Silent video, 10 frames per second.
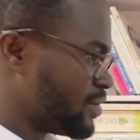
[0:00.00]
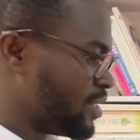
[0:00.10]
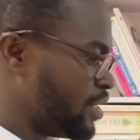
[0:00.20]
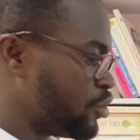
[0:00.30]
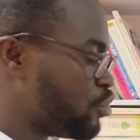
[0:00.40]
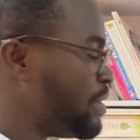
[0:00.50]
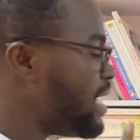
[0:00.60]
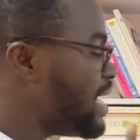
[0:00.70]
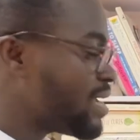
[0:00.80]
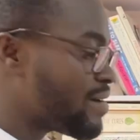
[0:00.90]
It should be
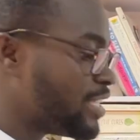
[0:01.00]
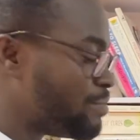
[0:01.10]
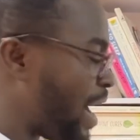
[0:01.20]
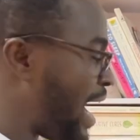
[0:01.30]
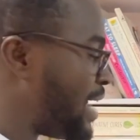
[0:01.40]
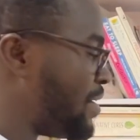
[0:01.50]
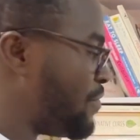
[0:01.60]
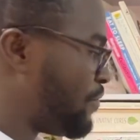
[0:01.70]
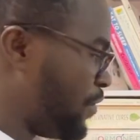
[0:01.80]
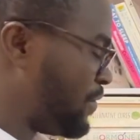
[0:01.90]
increased by
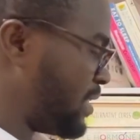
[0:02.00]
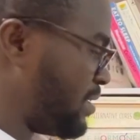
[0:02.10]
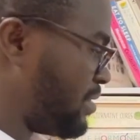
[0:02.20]
50.